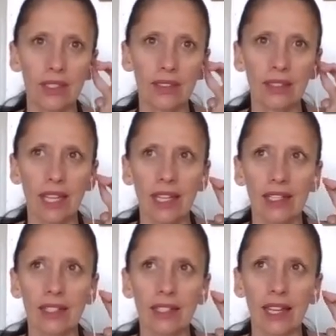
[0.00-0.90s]

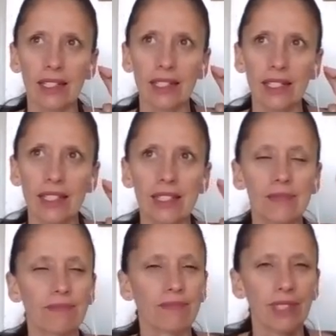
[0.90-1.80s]
that it's,
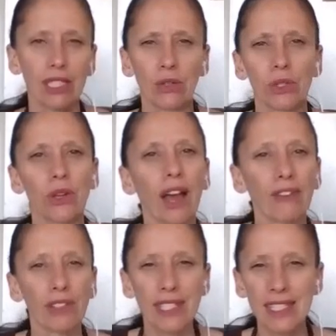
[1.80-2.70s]
you'll have
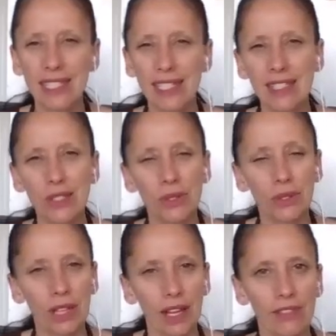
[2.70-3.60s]
resistance, or you'll
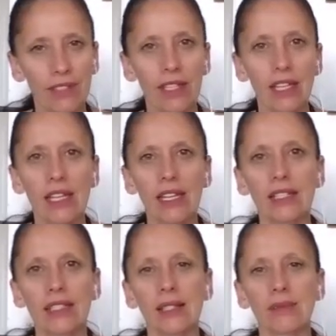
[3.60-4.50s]
have
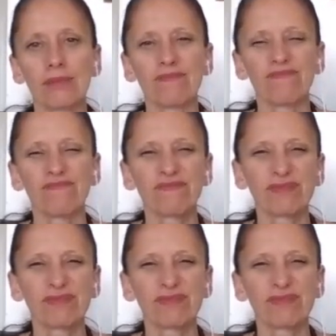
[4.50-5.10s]
some